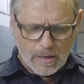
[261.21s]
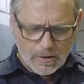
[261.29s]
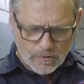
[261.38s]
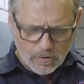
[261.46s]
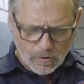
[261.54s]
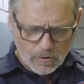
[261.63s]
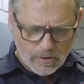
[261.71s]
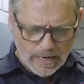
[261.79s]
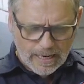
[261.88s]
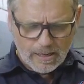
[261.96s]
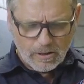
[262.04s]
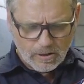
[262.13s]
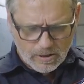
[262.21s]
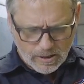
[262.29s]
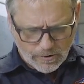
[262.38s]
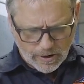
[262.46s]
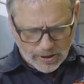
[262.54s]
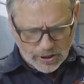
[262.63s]
If you take in
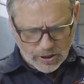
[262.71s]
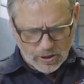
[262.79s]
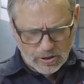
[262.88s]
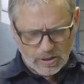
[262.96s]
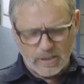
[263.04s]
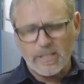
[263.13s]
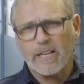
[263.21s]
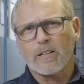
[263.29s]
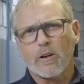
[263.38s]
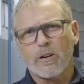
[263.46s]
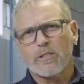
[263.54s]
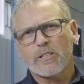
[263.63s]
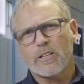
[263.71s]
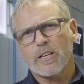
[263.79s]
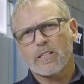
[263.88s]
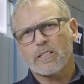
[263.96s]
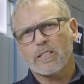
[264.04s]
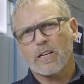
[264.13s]
consideration the technology
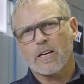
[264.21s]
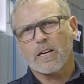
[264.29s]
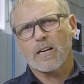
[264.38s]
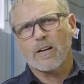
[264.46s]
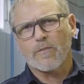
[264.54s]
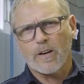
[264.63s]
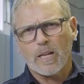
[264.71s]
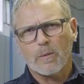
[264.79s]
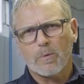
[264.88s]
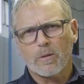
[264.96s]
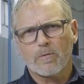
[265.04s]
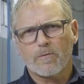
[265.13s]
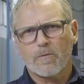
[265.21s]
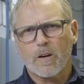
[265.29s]
that's available